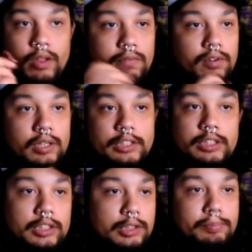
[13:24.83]

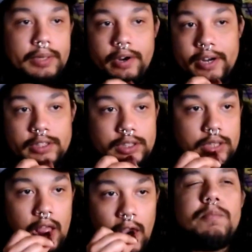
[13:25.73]
religious experience.
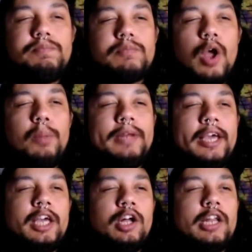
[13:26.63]
I hope they
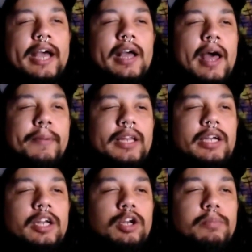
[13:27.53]
kill that guy by the
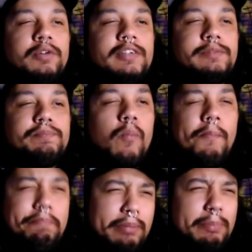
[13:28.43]
end of the movie.
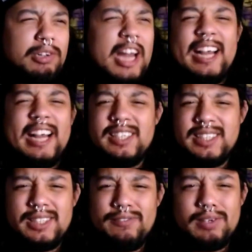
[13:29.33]
People die in
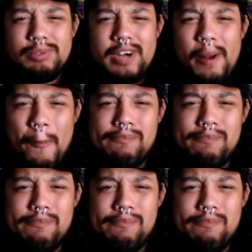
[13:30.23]
Disney films, right?